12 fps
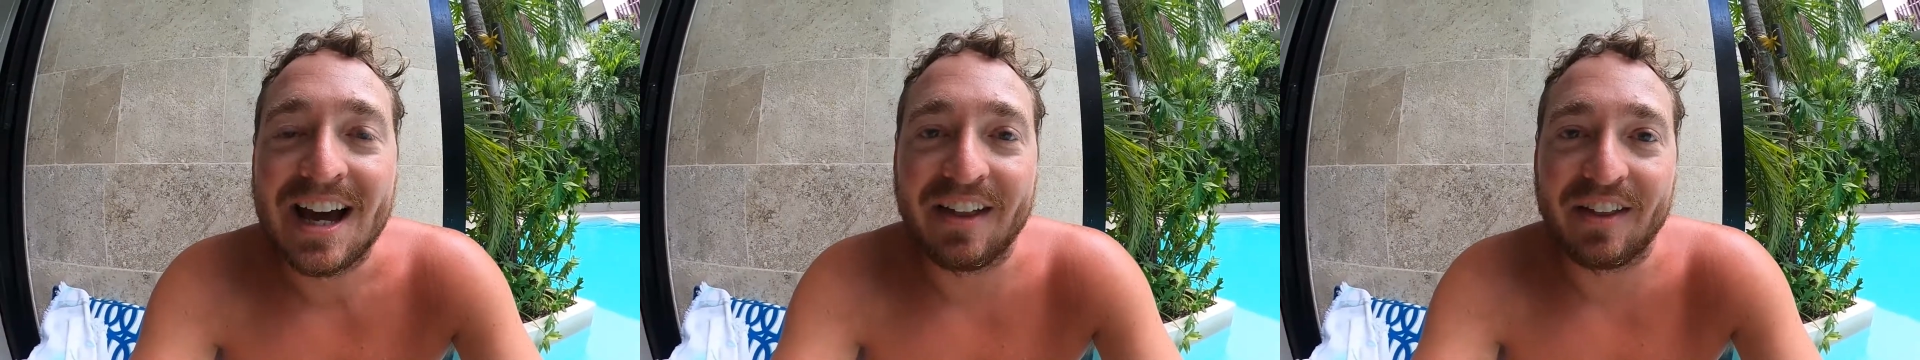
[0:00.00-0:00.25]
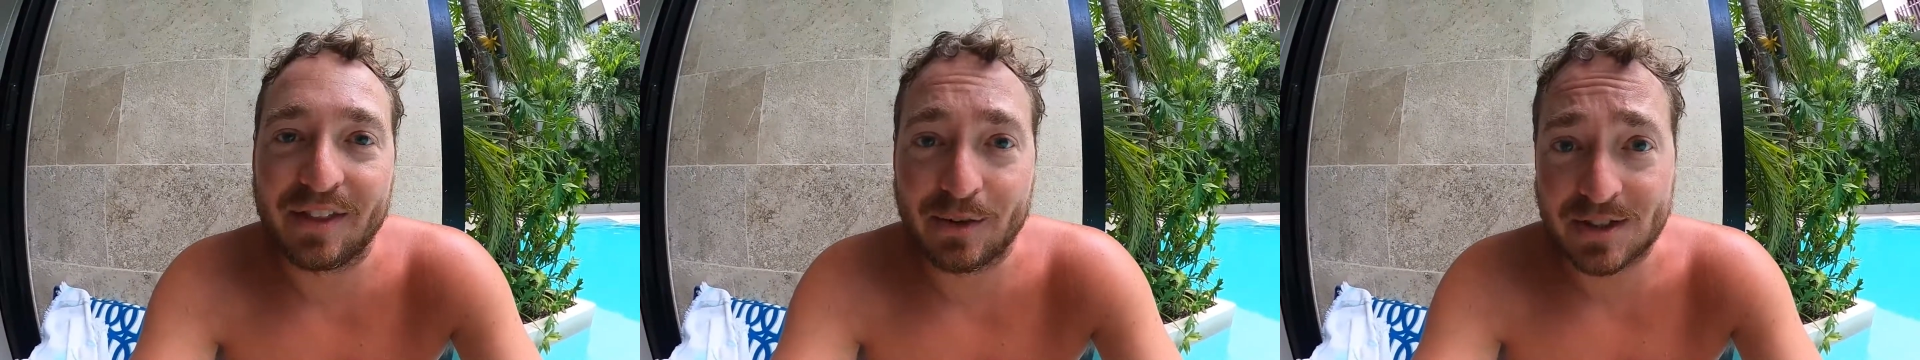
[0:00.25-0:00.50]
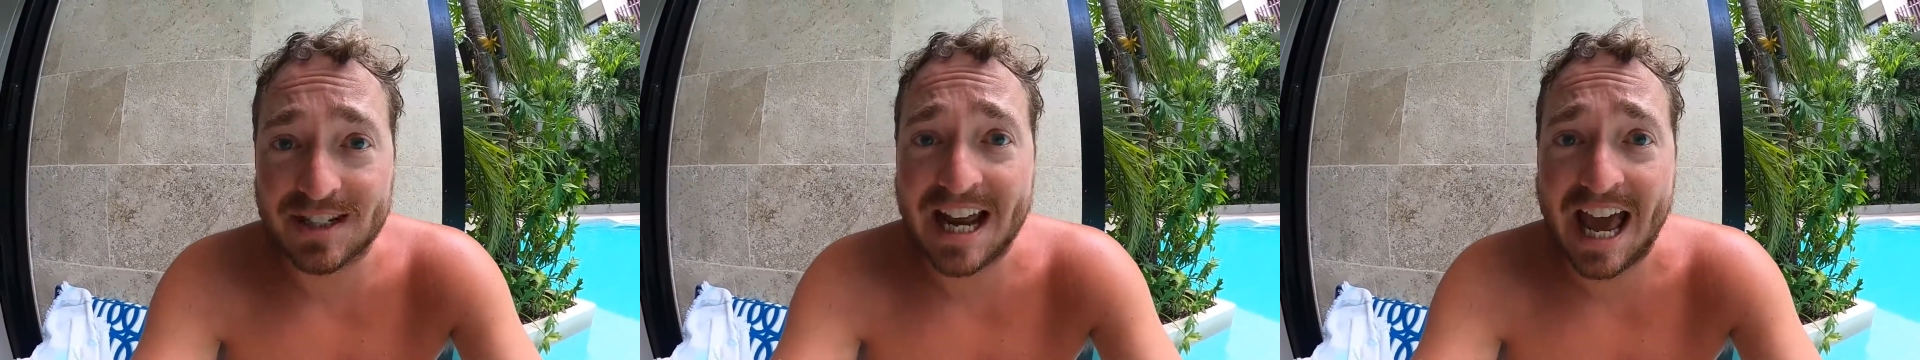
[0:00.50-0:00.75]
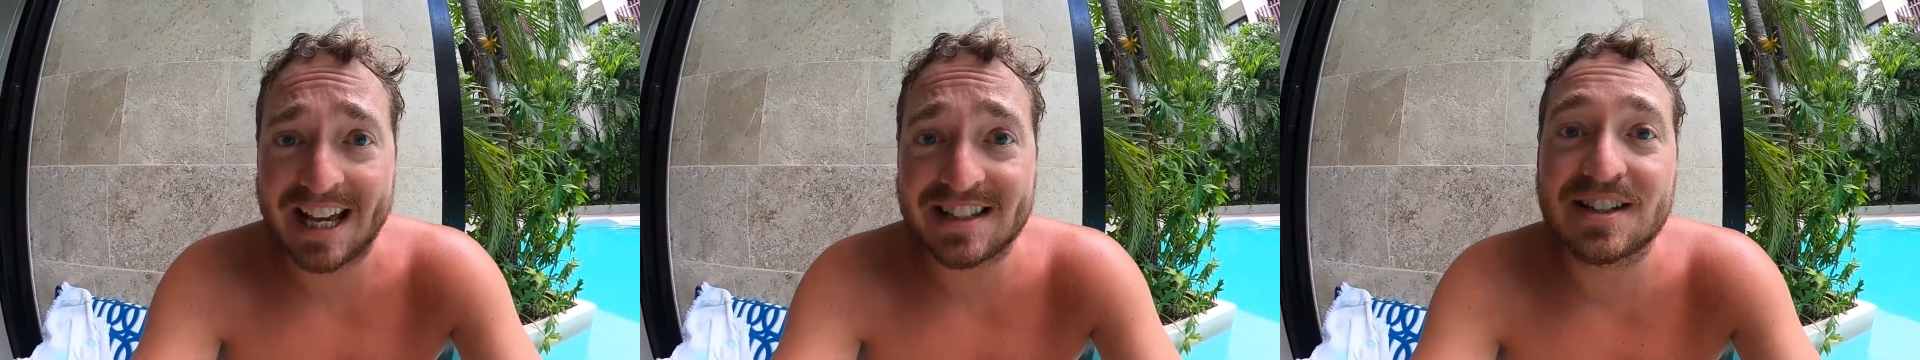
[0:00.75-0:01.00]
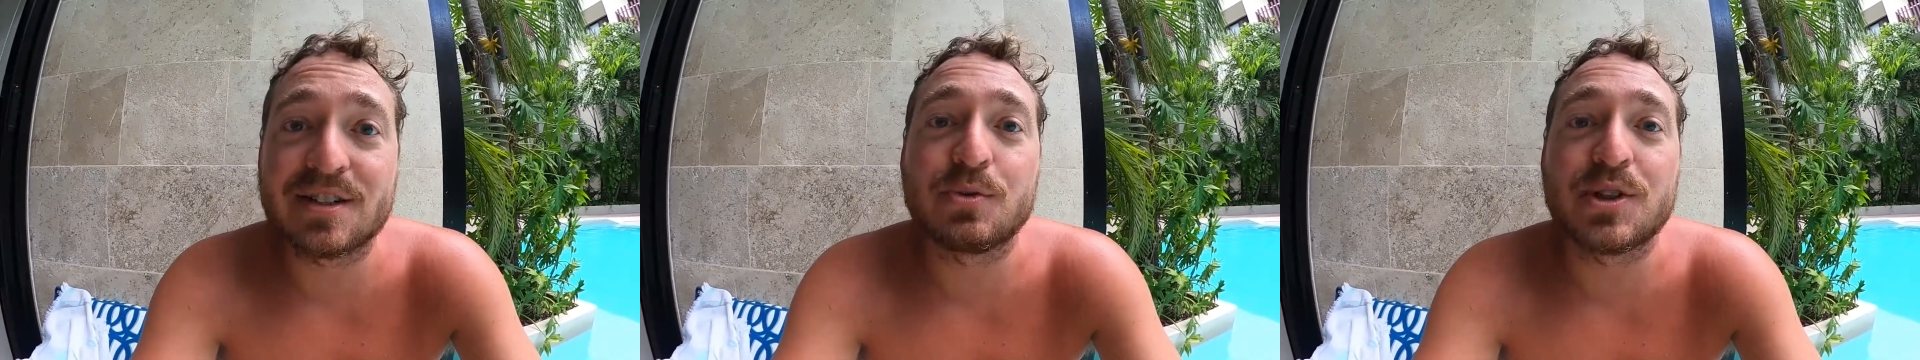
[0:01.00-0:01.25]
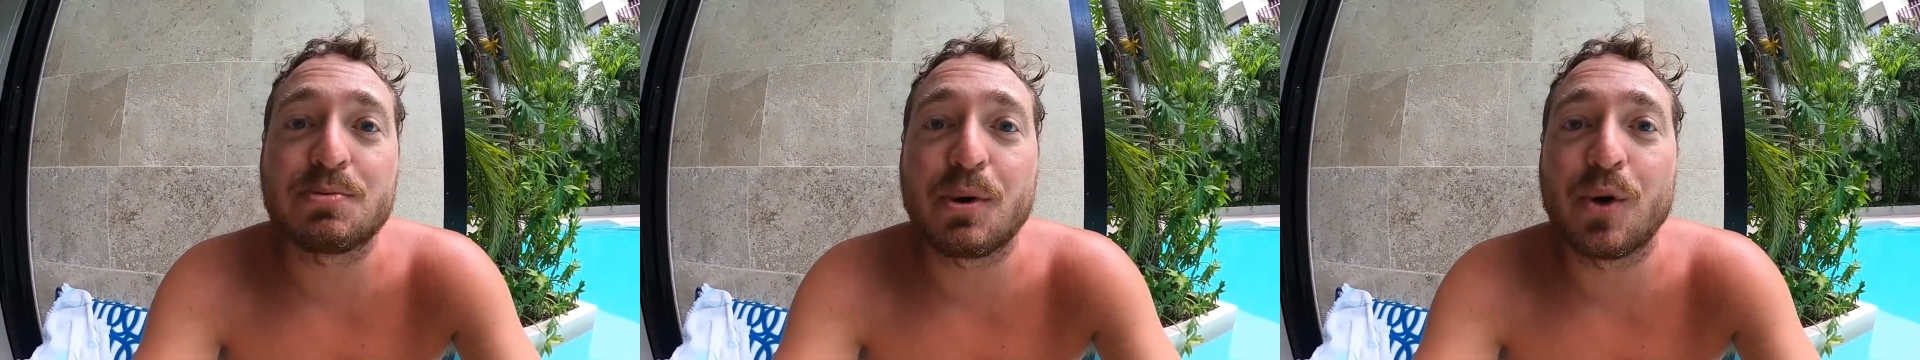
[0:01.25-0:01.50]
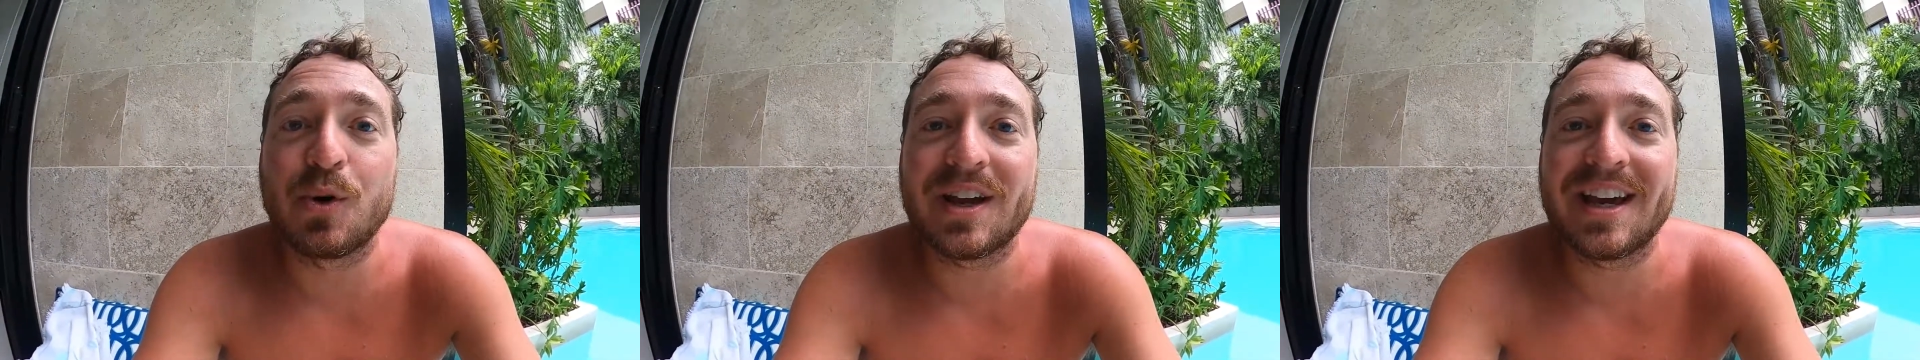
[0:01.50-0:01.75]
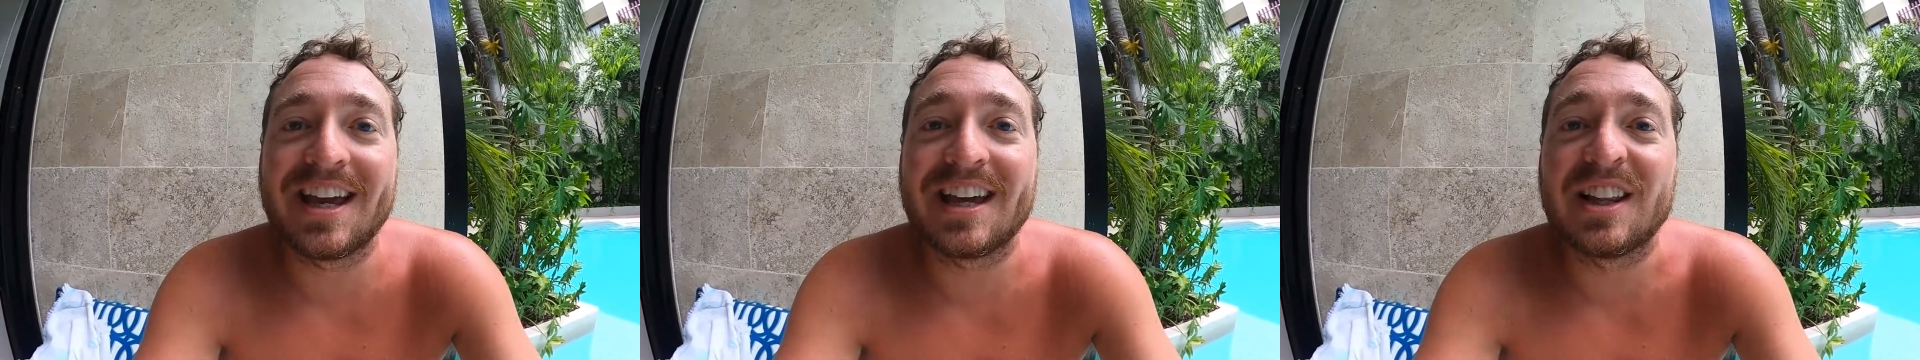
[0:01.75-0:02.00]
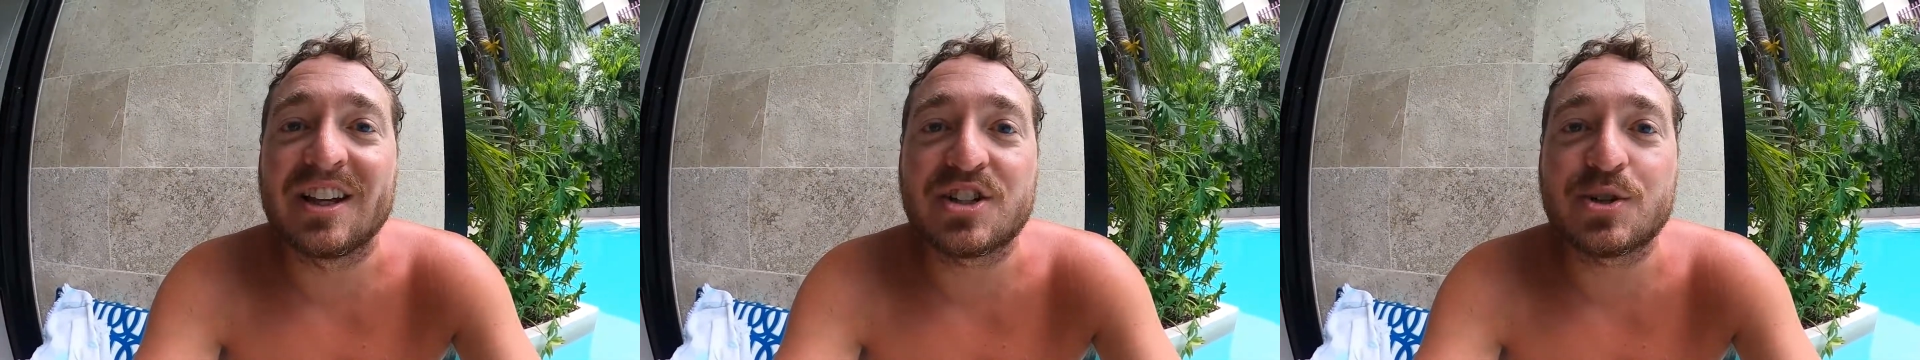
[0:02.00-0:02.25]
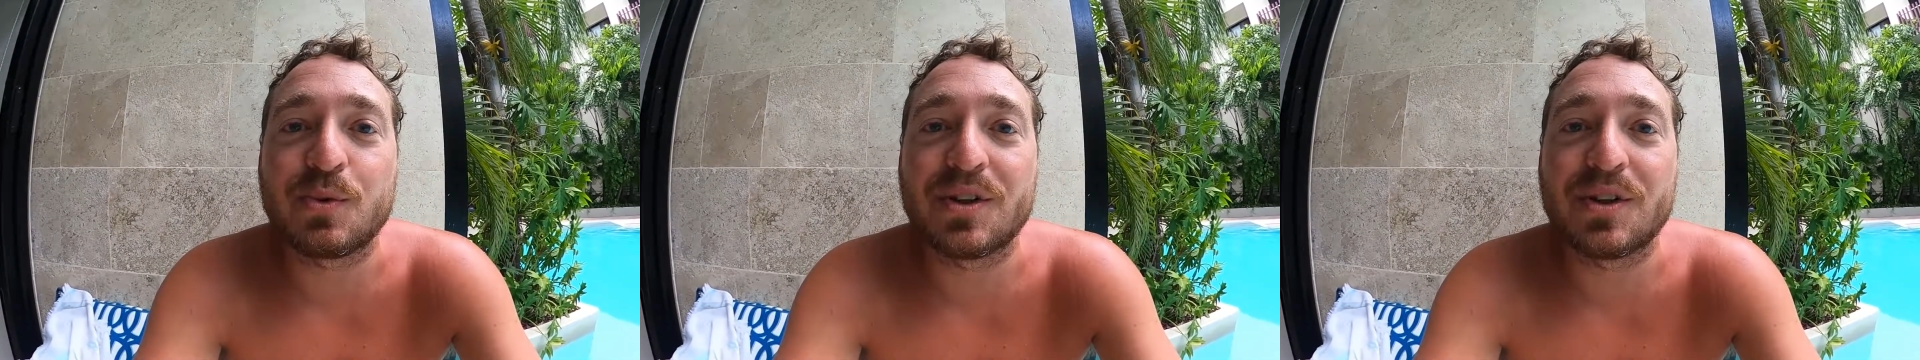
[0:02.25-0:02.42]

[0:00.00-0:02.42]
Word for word: I think there was a tax because we spoke English.